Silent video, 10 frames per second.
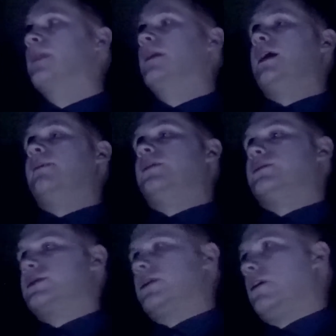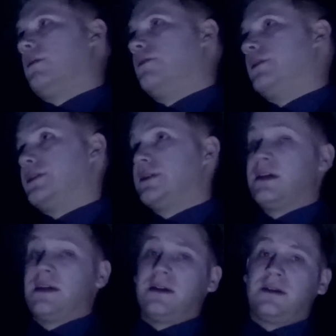I am no scholar on these
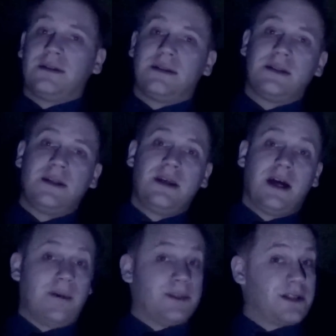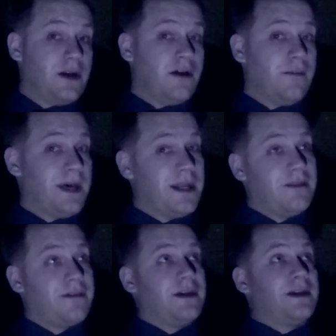things. I am a scholar on many
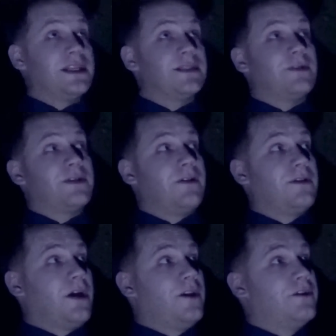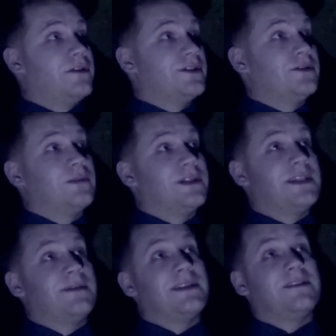things, but Golconda has always
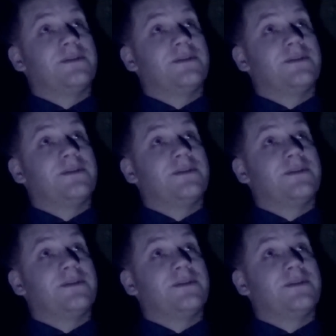seemed a little too